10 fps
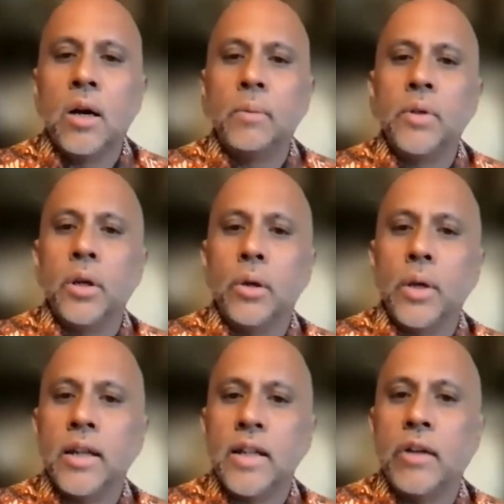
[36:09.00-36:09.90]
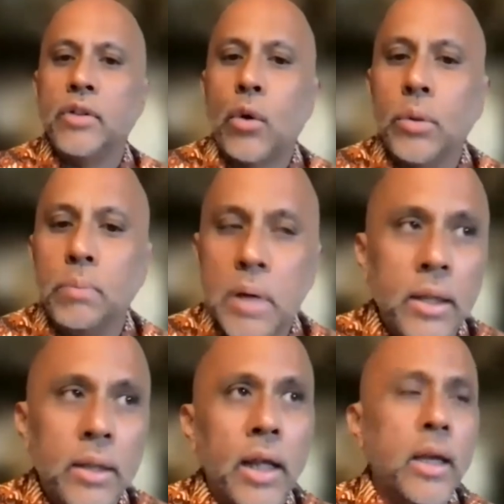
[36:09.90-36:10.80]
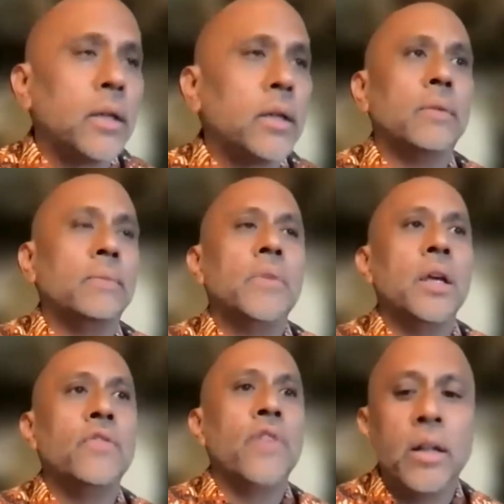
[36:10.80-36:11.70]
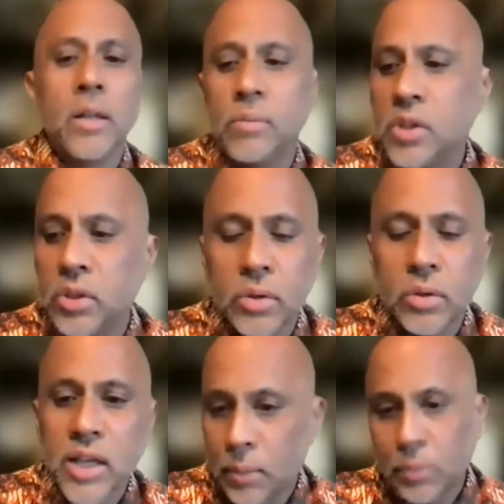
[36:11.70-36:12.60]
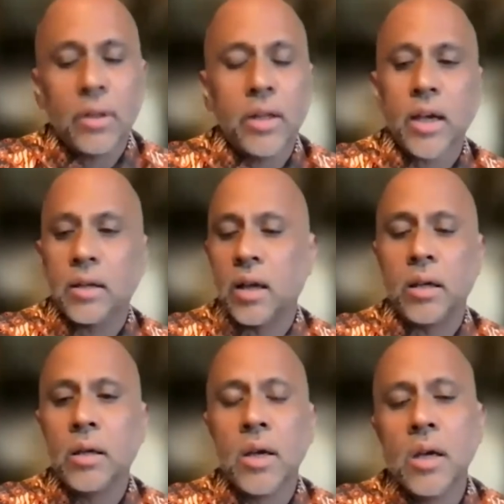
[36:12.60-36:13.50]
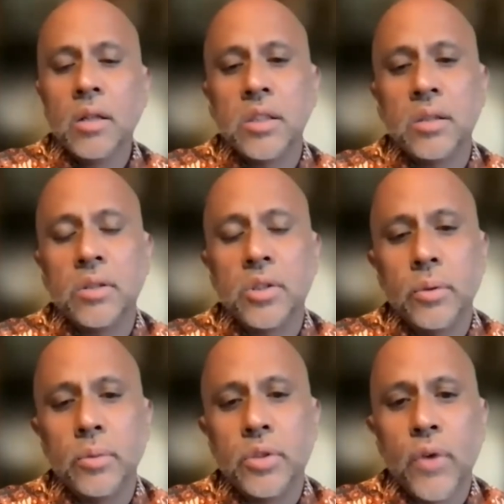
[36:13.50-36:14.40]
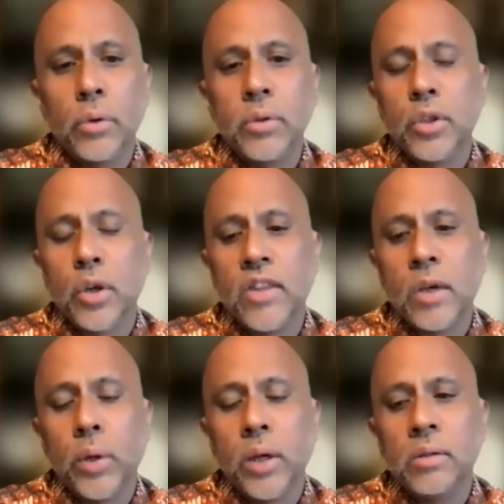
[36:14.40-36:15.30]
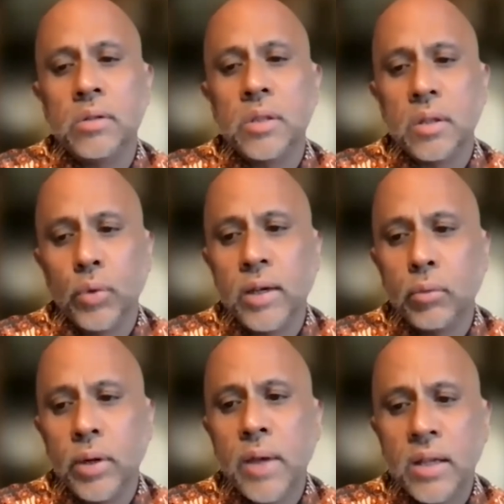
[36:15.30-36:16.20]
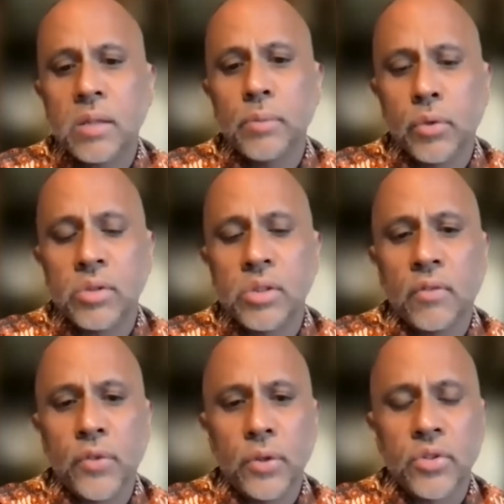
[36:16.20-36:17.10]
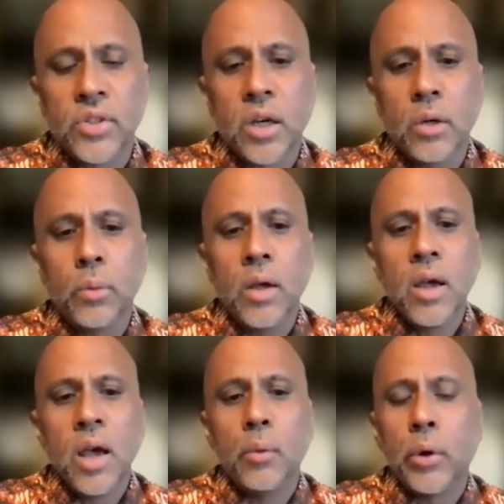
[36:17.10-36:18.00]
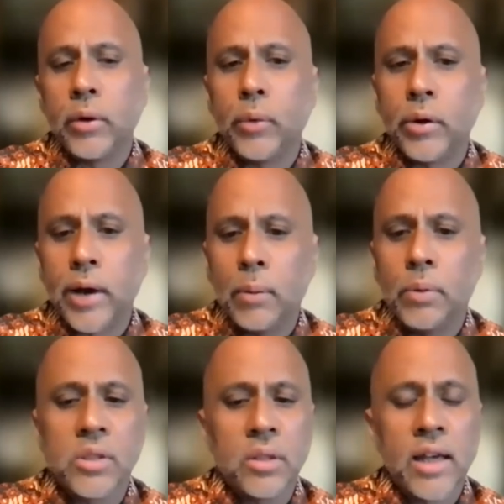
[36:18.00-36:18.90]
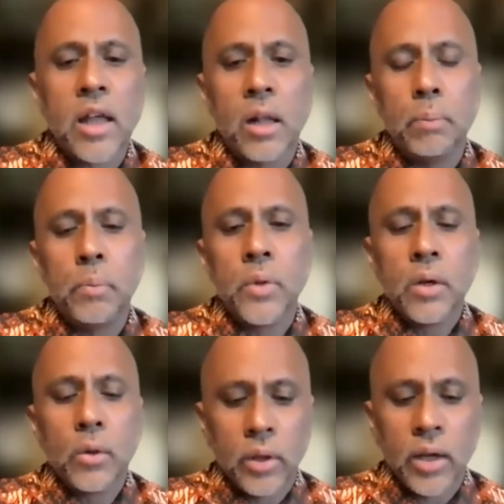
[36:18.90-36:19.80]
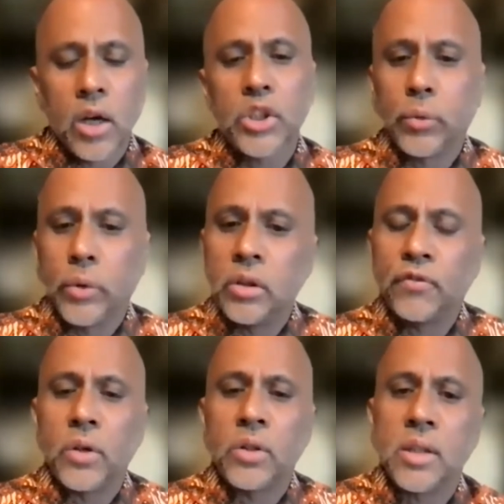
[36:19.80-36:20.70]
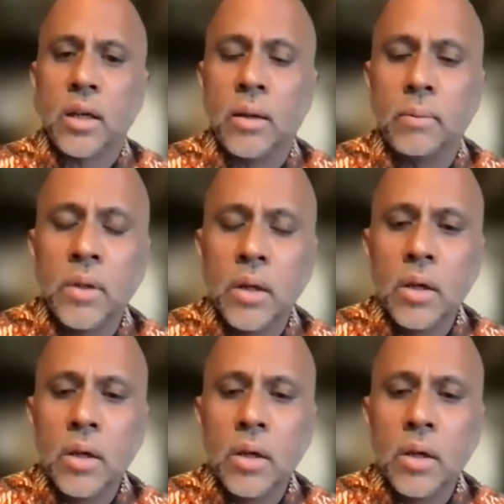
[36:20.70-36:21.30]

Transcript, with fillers: Um, you know, and that, that would mean like um, inviting them to the table again, like to to to vote. You know, I think we did, we we made some inroads a few years ago, and we were we were able to like help really usher in the first um,